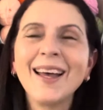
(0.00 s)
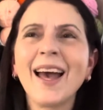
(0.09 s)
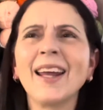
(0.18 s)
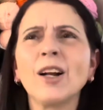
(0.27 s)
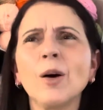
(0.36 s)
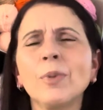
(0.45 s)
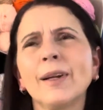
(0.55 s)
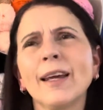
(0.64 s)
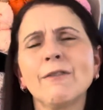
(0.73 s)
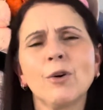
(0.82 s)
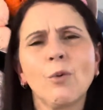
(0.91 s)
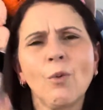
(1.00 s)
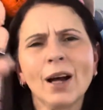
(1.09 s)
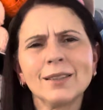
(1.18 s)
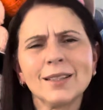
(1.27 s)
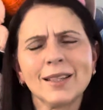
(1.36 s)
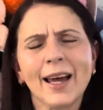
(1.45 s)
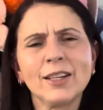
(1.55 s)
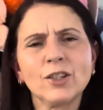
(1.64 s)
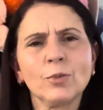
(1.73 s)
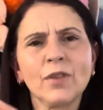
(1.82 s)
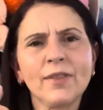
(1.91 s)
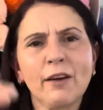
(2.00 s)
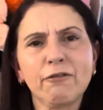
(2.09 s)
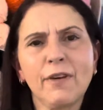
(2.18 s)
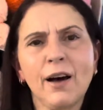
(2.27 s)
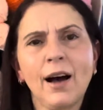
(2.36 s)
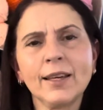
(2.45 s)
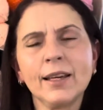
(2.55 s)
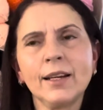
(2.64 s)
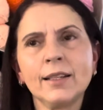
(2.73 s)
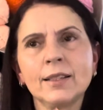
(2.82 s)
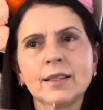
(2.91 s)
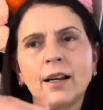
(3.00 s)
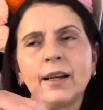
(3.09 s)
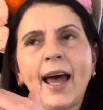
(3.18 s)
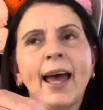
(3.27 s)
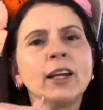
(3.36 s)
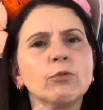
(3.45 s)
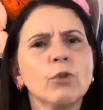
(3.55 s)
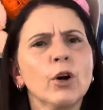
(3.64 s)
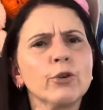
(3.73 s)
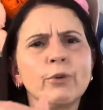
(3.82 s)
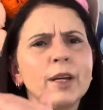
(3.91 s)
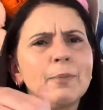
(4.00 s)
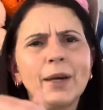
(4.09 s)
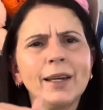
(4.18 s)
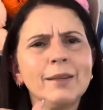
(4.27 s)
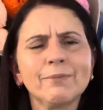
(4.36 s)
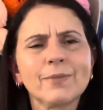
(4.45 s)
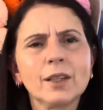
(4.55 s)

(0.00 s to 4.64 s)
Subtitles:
And I believe at one stage, I'm not that far yet, it's an 8-row repeat.